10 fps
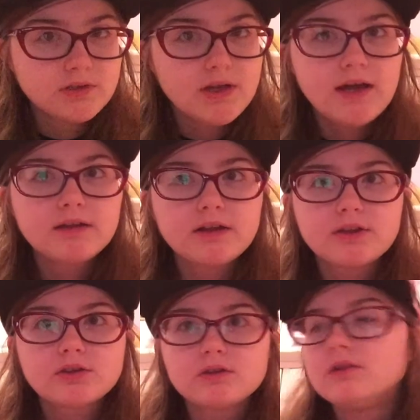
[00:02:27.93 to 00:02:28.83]
Yeah,
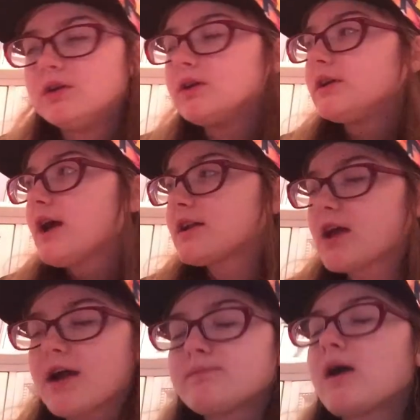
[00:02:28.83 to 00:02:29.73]
that's yeah,
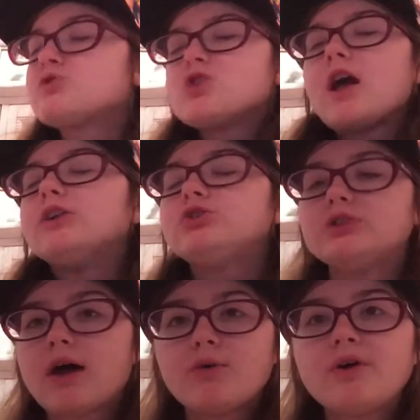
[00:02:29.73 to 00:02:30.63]
Tide Pod Challenge,
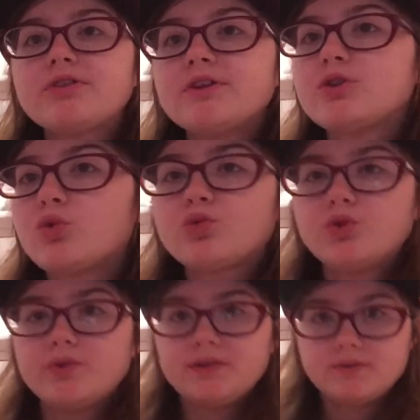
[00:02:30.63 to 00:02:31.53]
that's worth it, don't
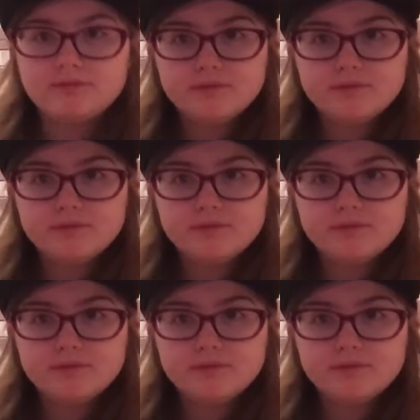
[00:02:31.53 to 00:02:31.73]
do it.